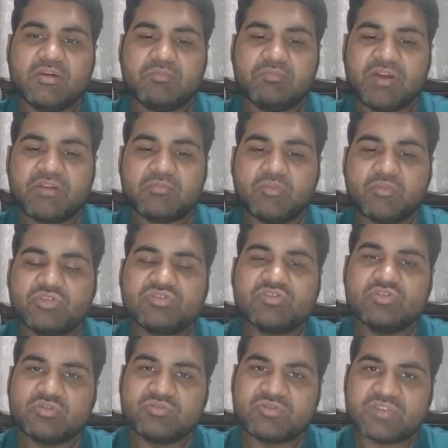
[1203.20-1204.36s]
But most
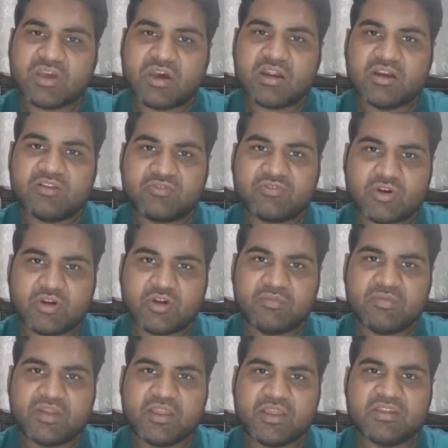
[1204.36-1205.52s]
groups are formed
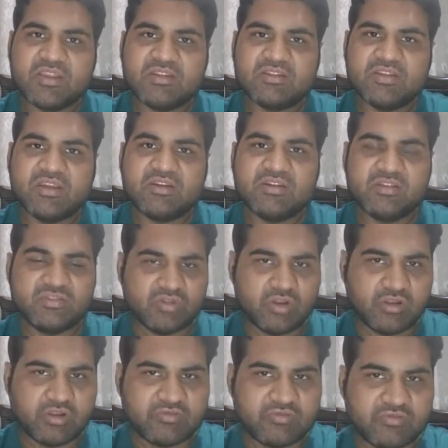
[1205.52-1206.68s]
and then they
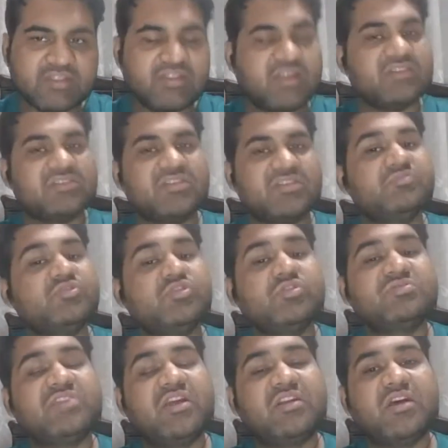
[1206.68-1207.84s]
dissolve. There are some
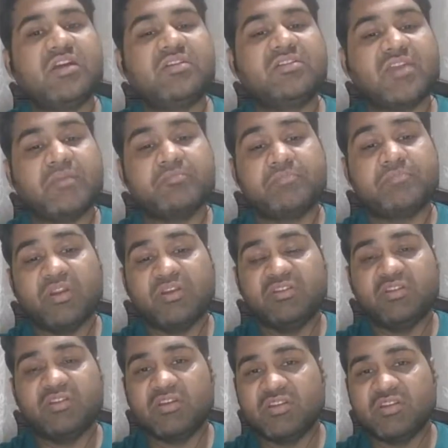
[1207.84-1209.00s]
groups that are temporary,
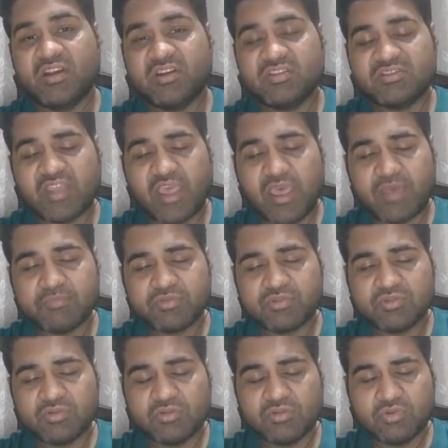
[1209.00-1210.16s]
that they are
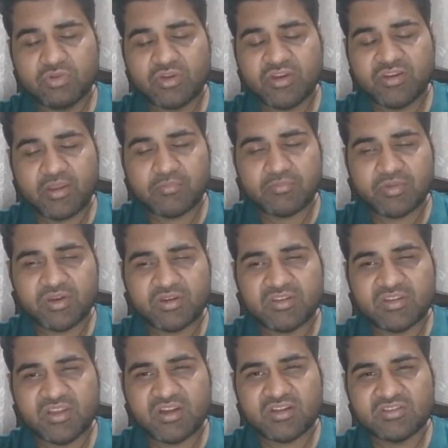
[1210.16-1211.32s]
absolutely temporary.
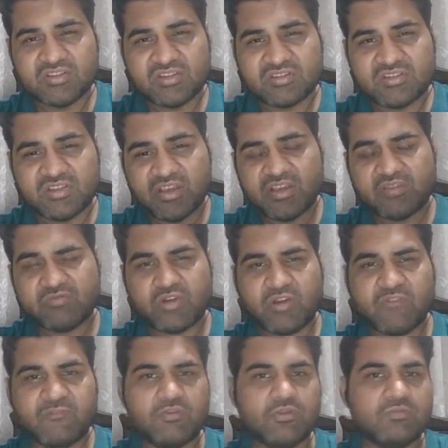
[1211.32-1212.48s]
They are just there for
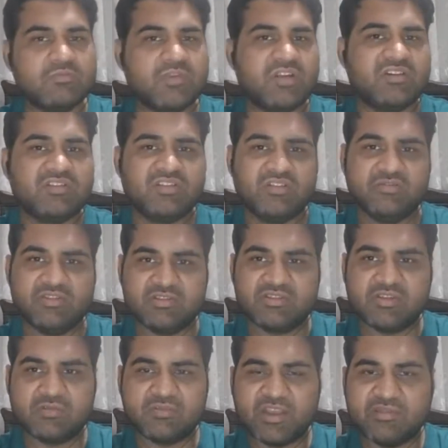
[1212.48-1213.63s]
a few minutes, even
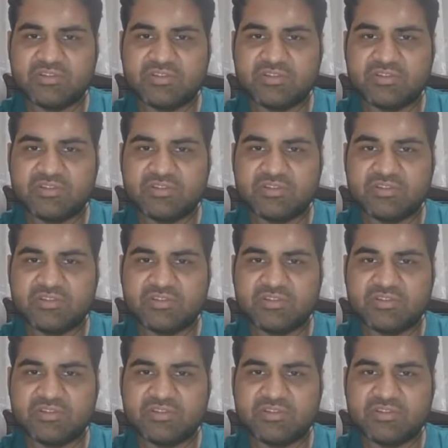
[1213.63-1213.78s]
sometimes.